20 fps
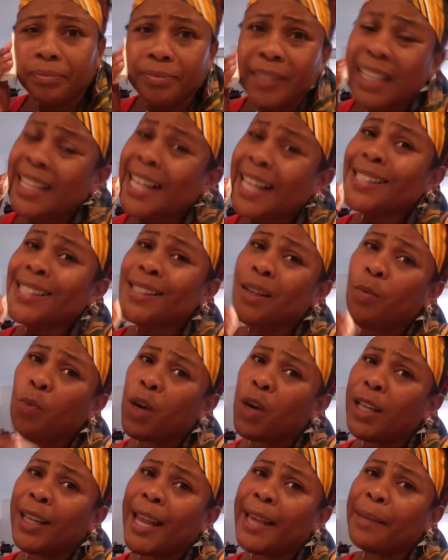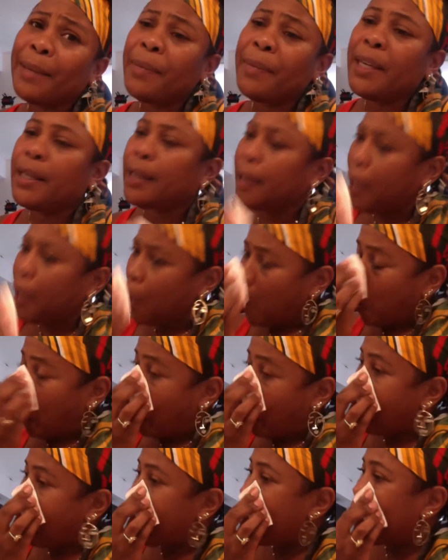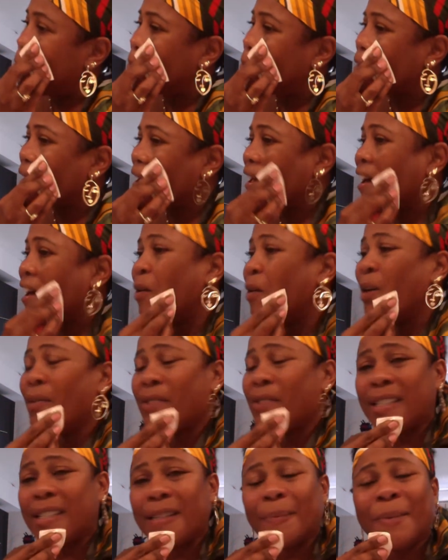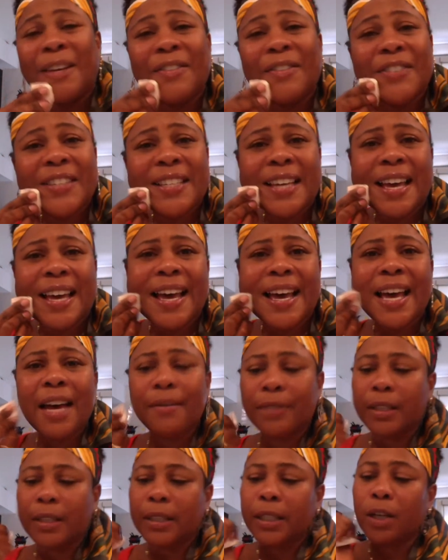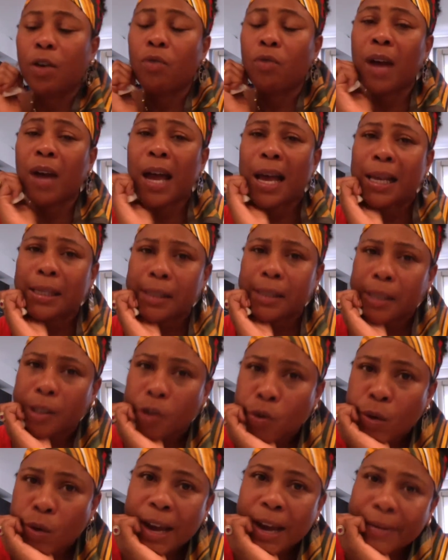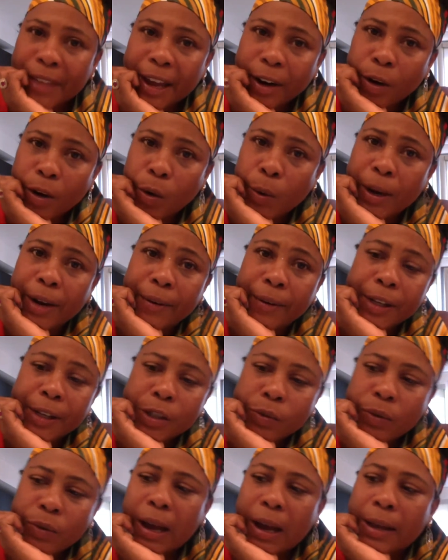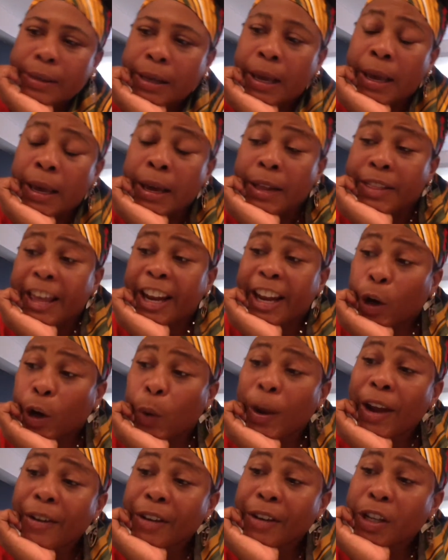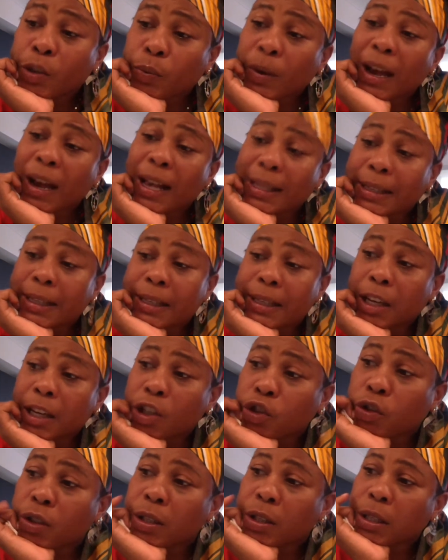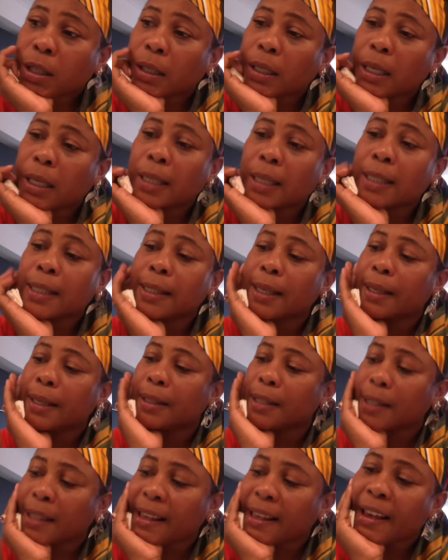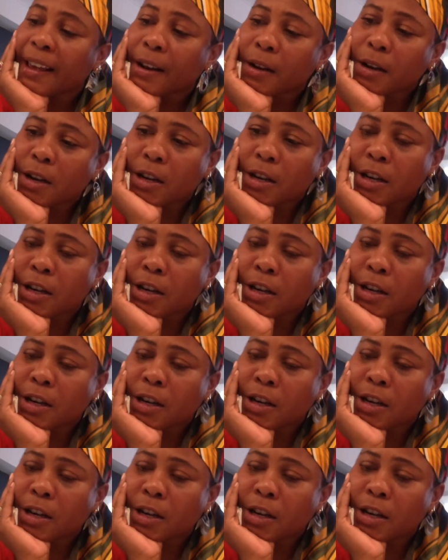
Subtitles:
That's somewhat like me. However, I have a Leo rise and you have that Aquarius rise. That Aquarius rise is interesting in a sense that